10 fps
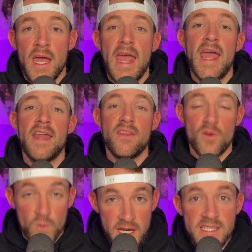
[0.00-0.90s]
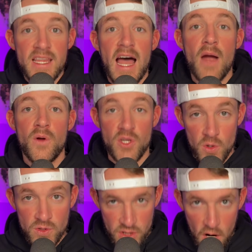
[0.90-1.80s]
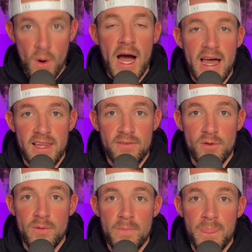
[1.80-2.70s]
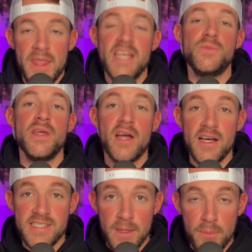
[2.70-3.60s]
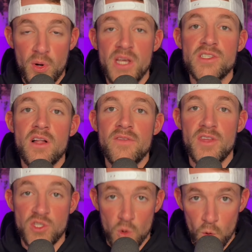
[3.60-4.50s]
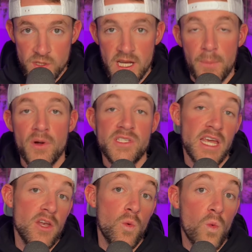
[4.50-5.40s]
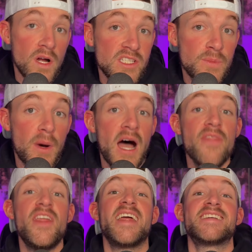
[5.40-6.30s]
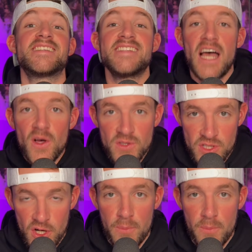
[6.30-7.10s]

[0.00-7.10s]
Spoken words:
and the reason that I would use GoHighLevel is because it brings all of these tools and it puts it into one spot that excels your